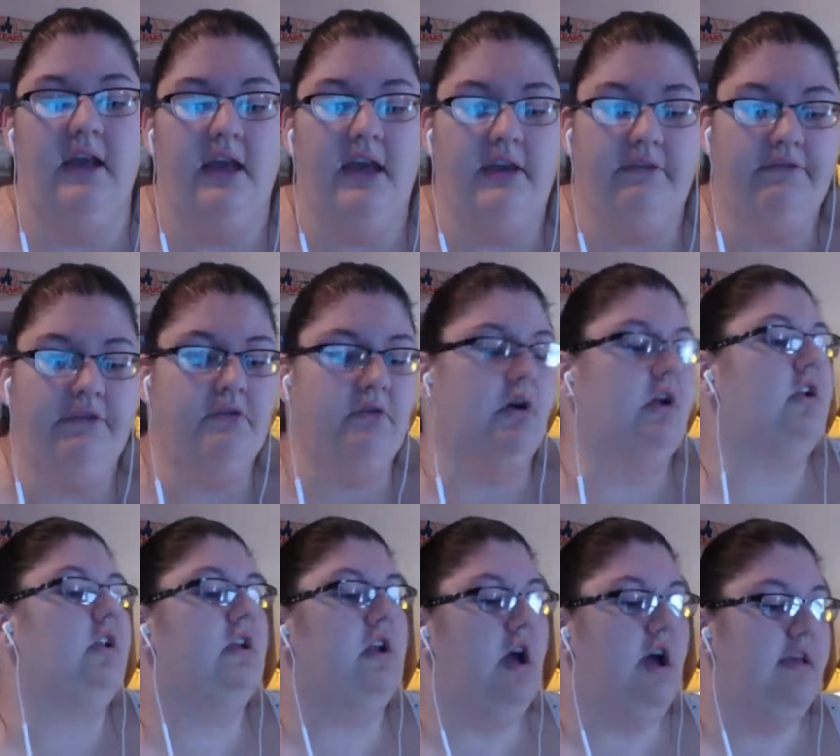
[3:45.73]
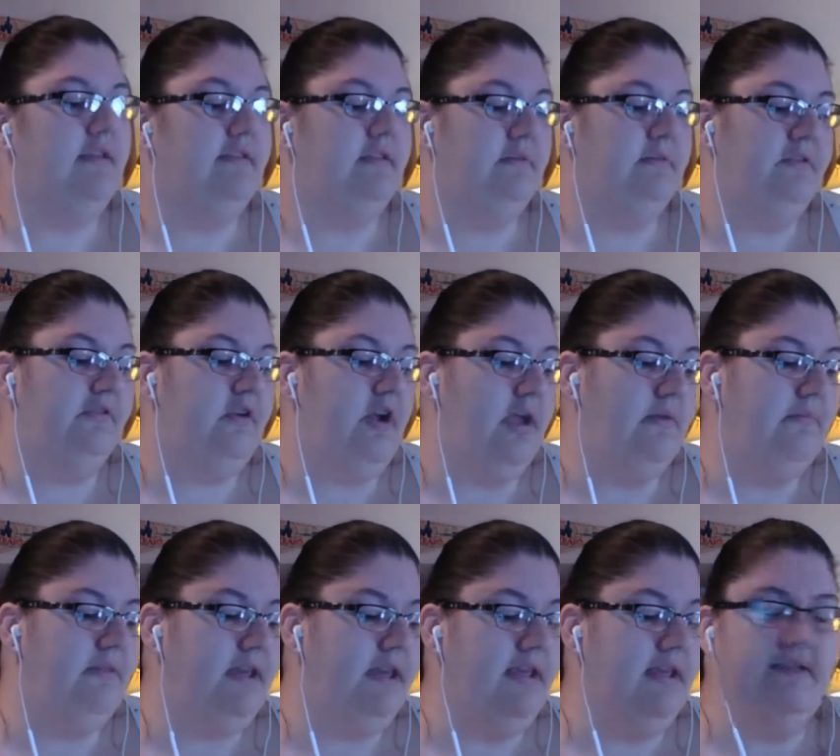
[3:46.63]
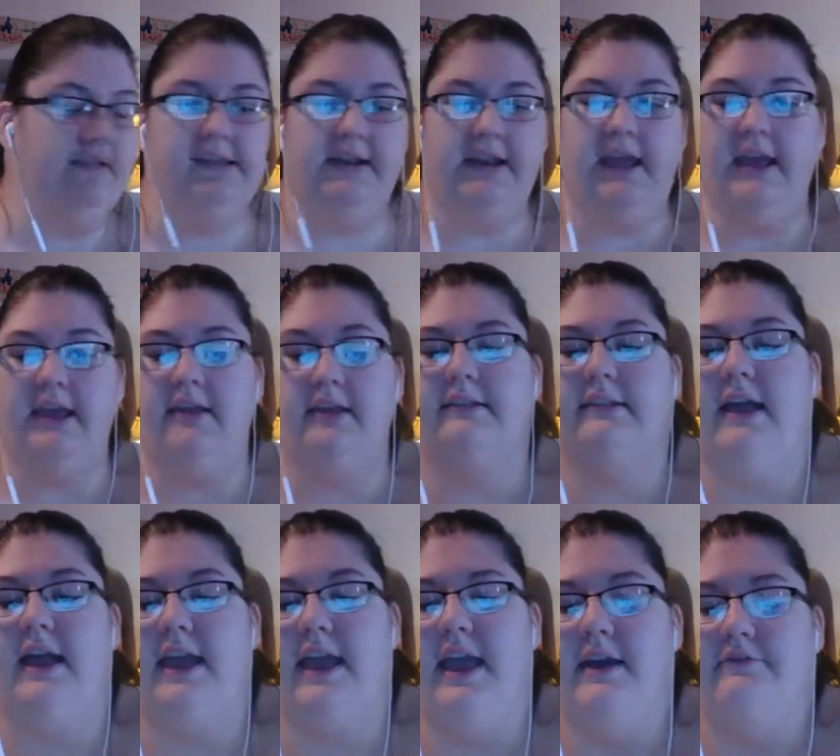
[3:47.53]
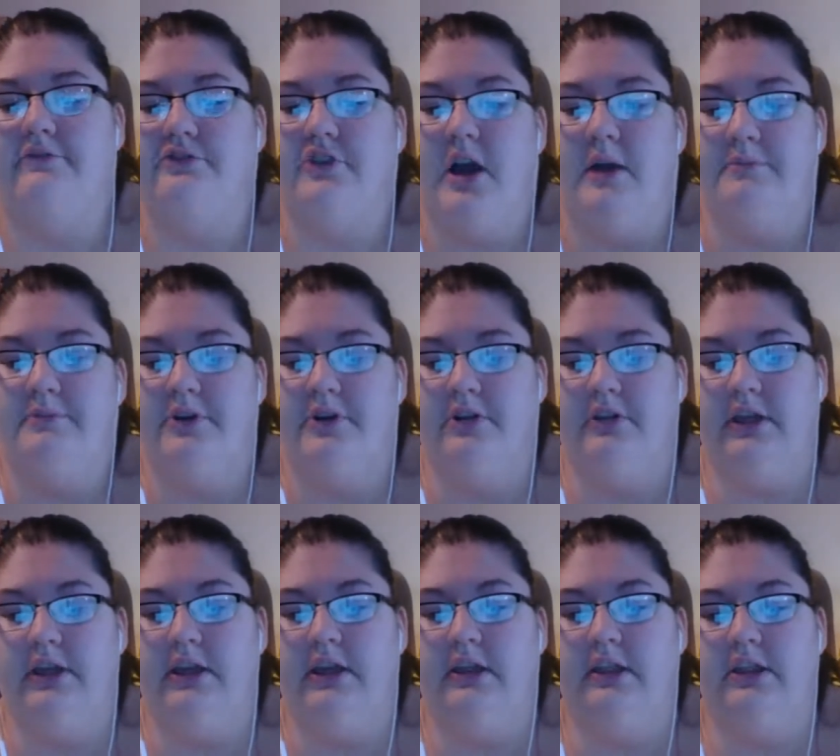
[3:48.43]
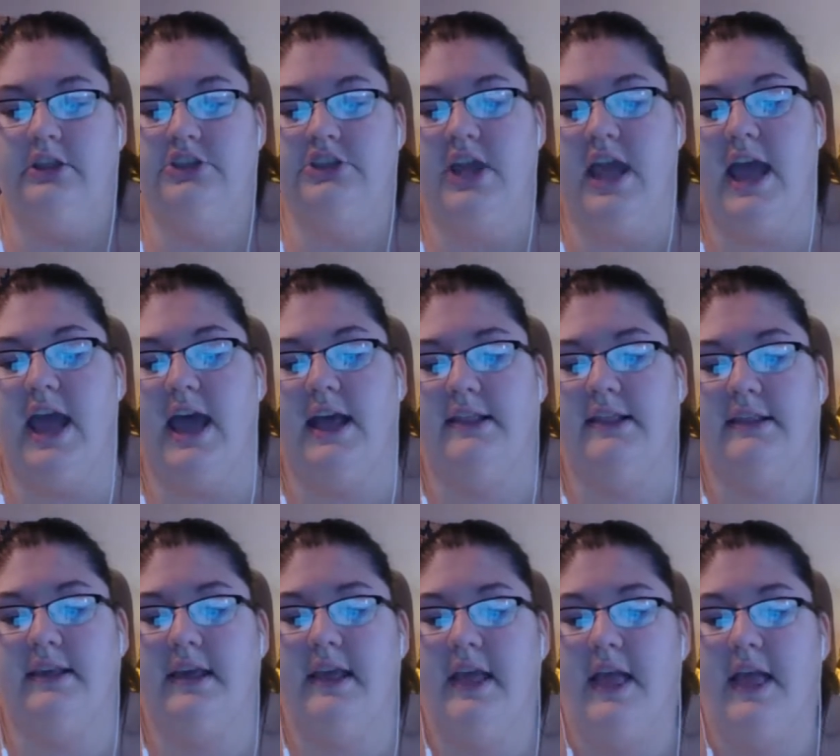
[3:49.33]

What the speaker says: If you are not subscribed to Kenzie Days, I have dropped her link in the chat.